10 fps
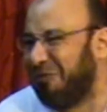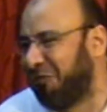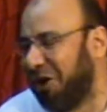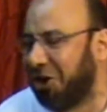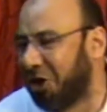
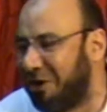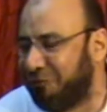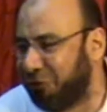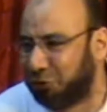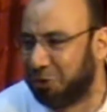feel
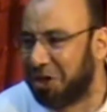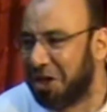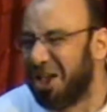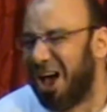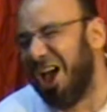comfort with,
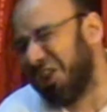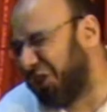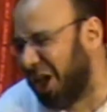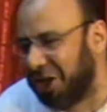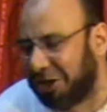I
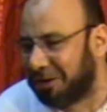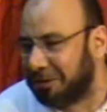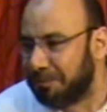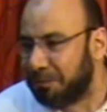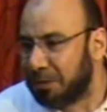think.
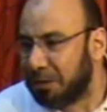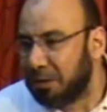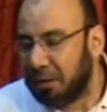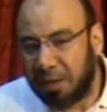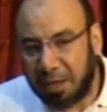
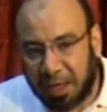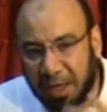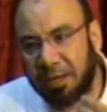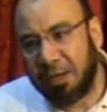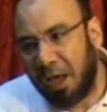
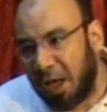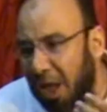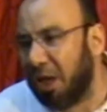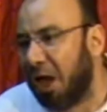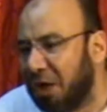And
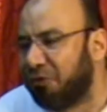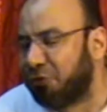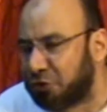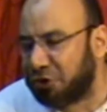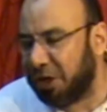
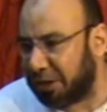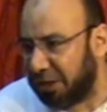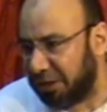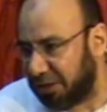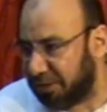unfortunately,